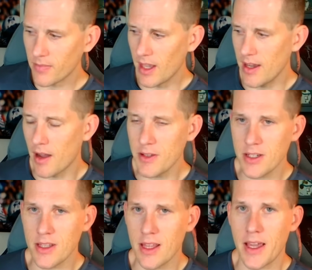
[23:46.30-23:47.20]
And obviously
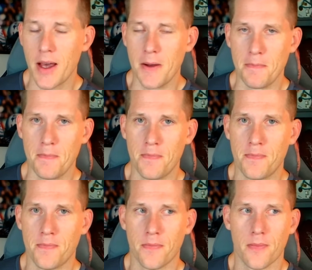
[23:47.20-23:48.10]
they
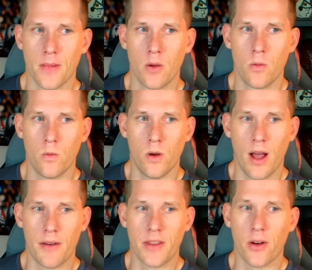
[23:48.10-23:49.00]
will
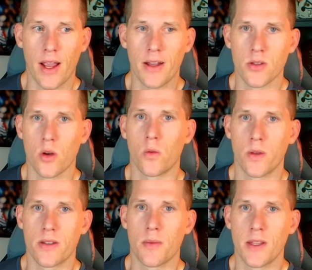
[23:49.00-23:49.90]
have their hands on with
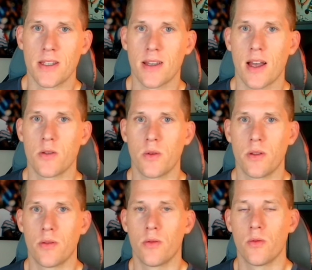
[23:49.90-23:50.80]
some of these guys
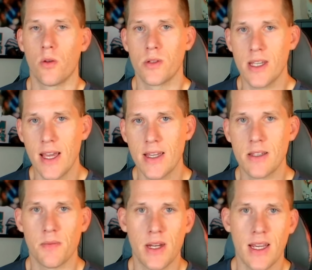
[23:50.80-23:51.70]
with OTAs
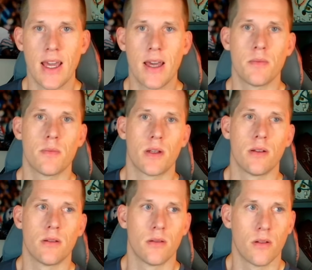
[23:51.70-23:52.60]
and minicamp and
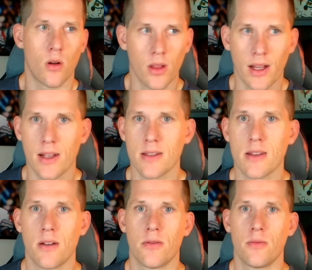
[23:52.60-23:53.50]
all that kind of
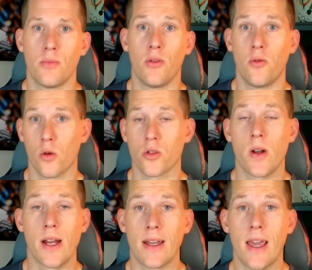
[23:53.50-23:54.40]
stuff before
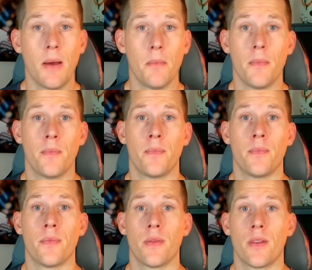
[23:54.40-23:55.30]
training camp.
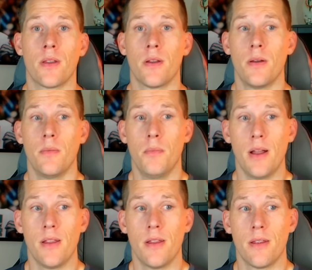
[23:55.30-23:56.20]
But
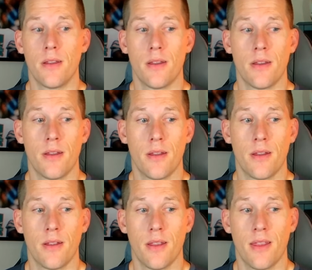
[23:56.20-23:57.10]

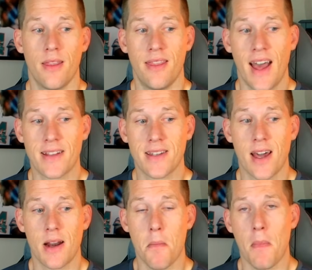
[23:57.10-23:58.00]
that's
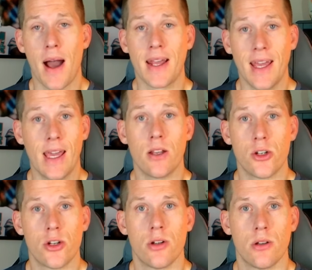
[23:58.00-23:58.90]
kind of my
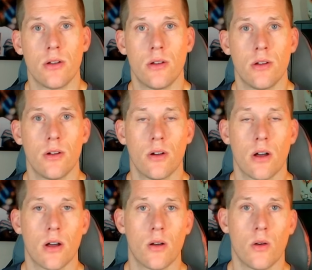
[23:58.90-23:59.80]
gauge
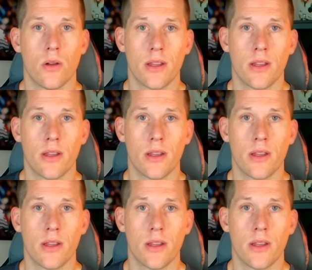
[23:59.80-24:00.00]
on